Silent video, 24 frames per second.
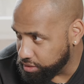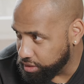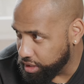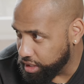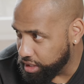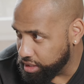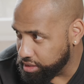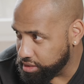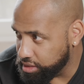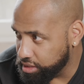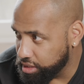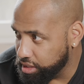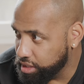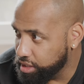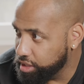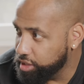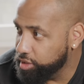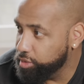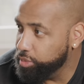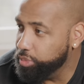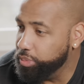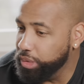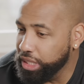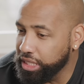apologized, yeah.
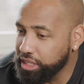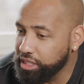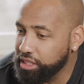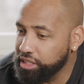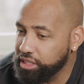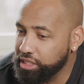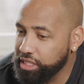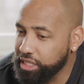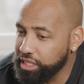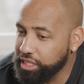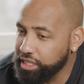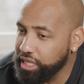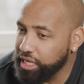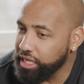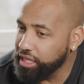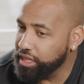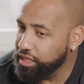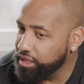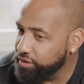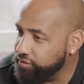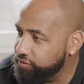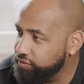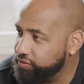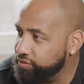But did they
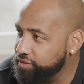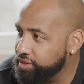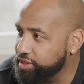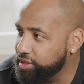lift